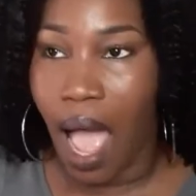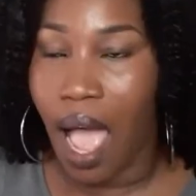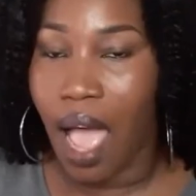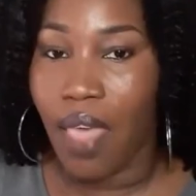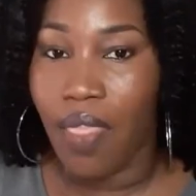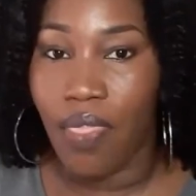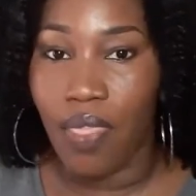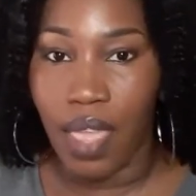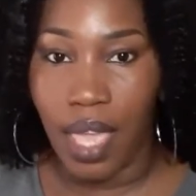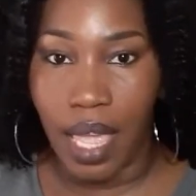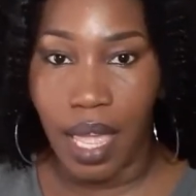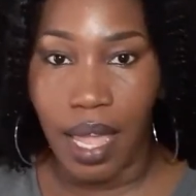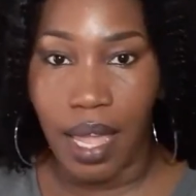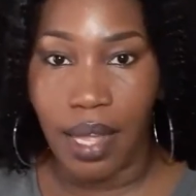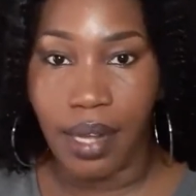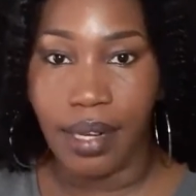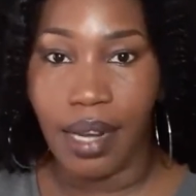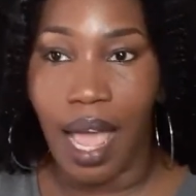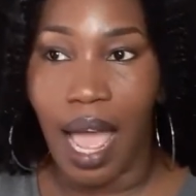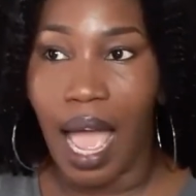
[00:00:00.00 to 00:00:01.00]
And
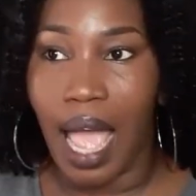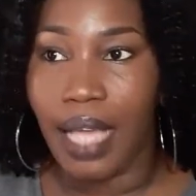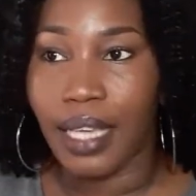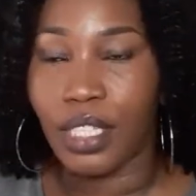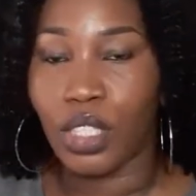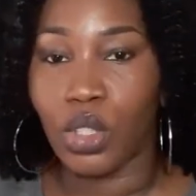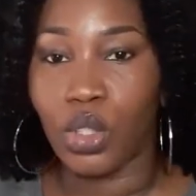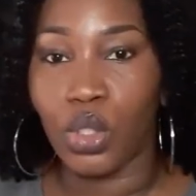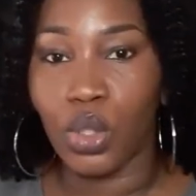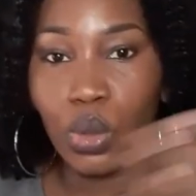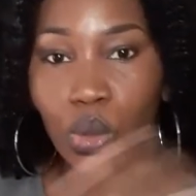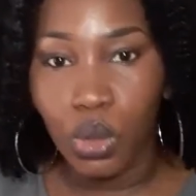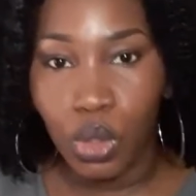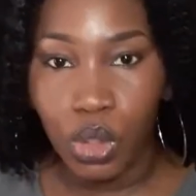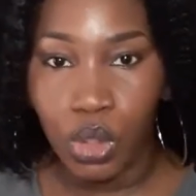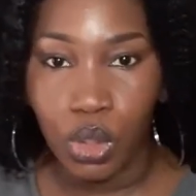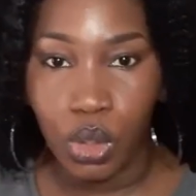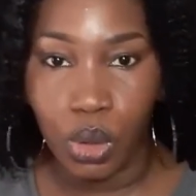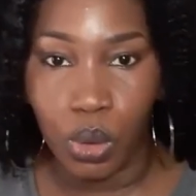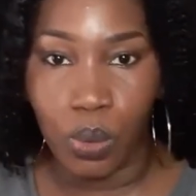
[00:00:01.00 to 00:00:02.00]
then I
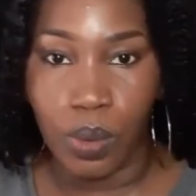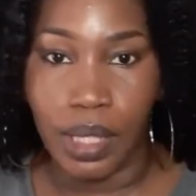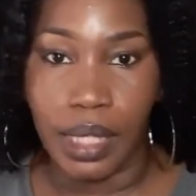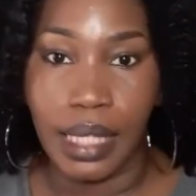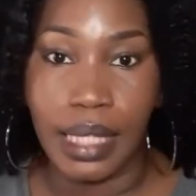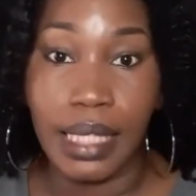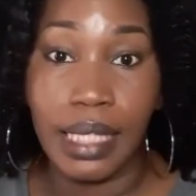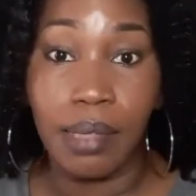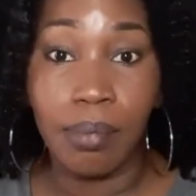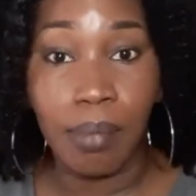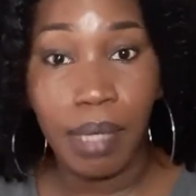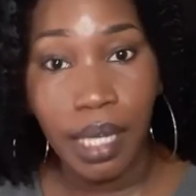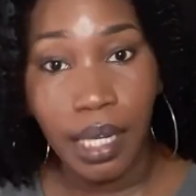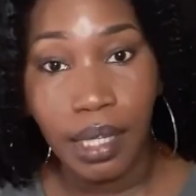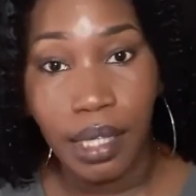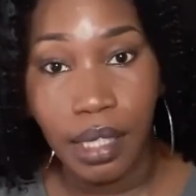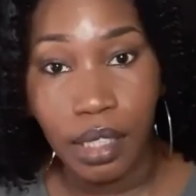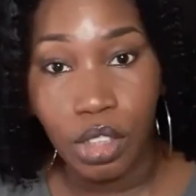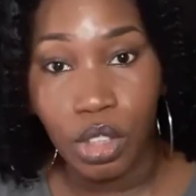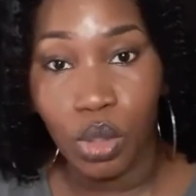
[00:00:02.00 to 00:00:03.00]
used to
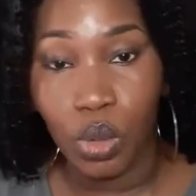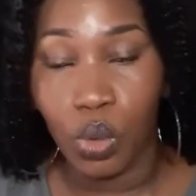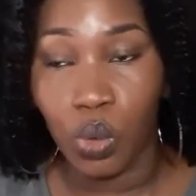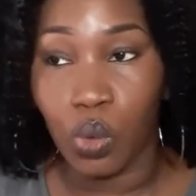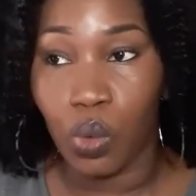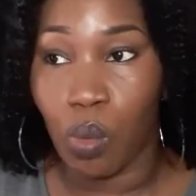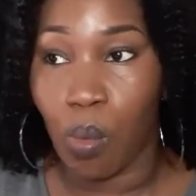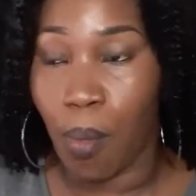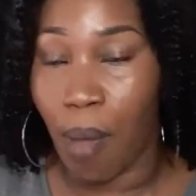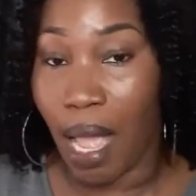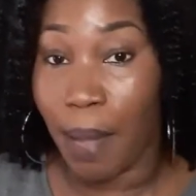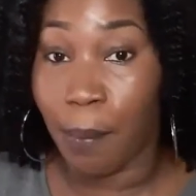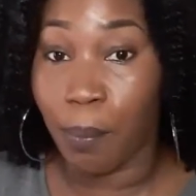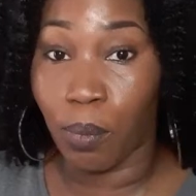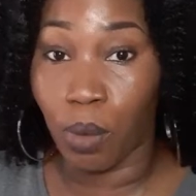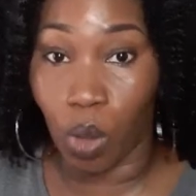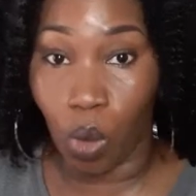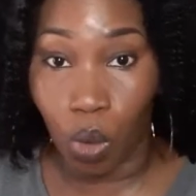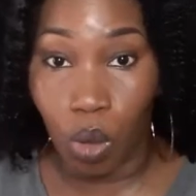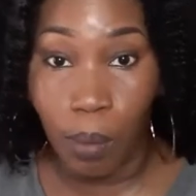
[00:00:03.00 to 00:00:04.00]
email it to my
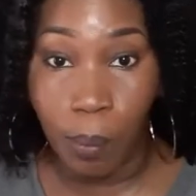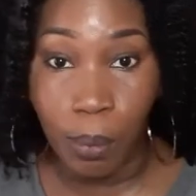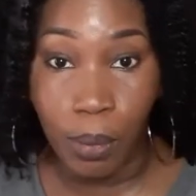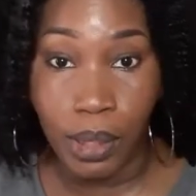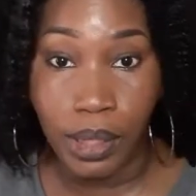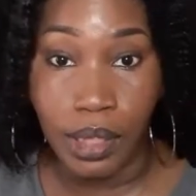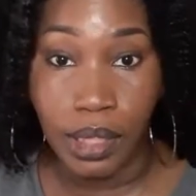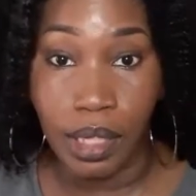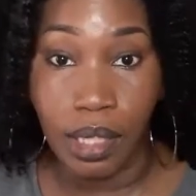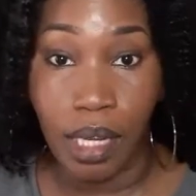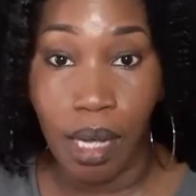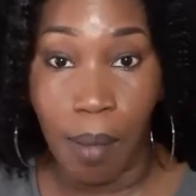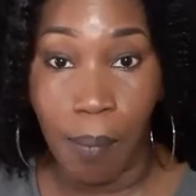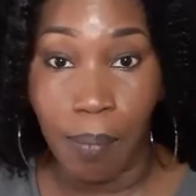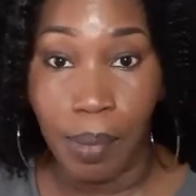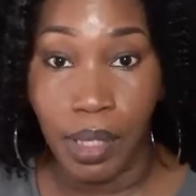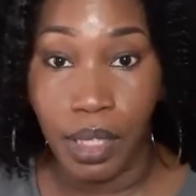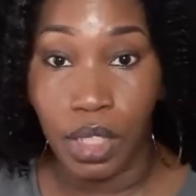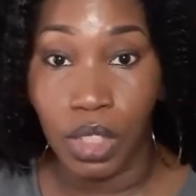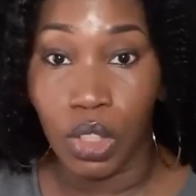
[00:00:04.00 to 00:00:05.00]
local printing
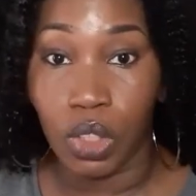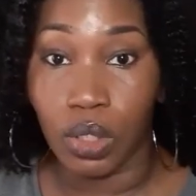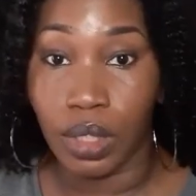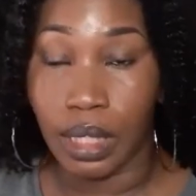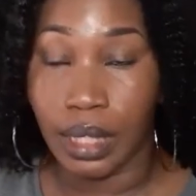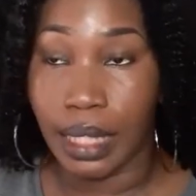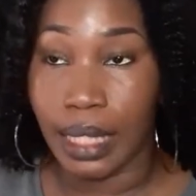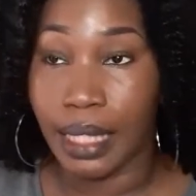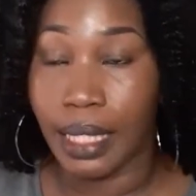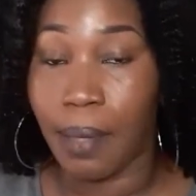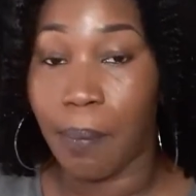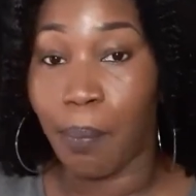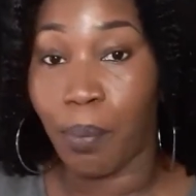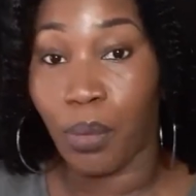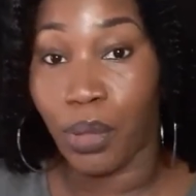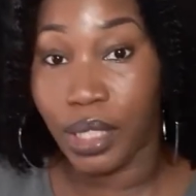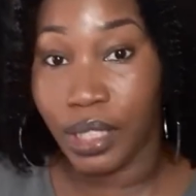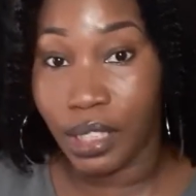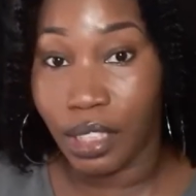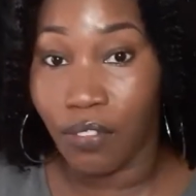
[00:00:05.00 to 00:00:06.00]
company so that they can
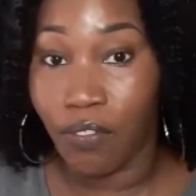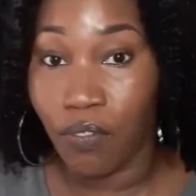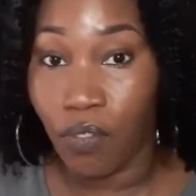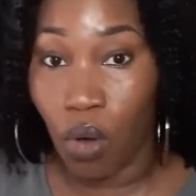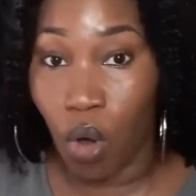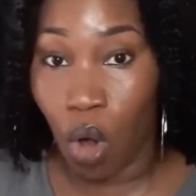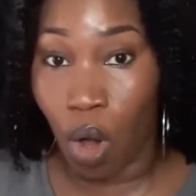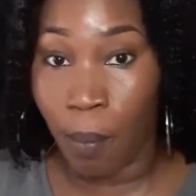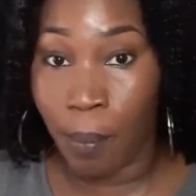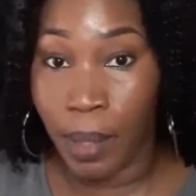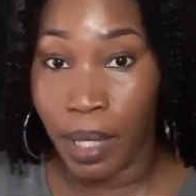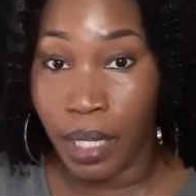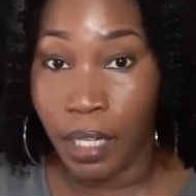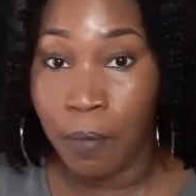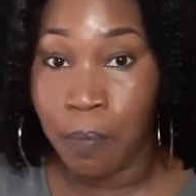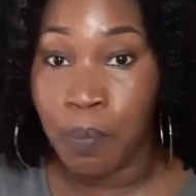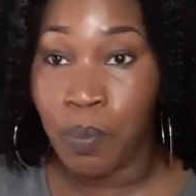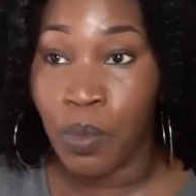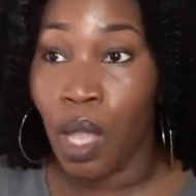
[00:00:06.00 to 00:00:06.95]
print it for me.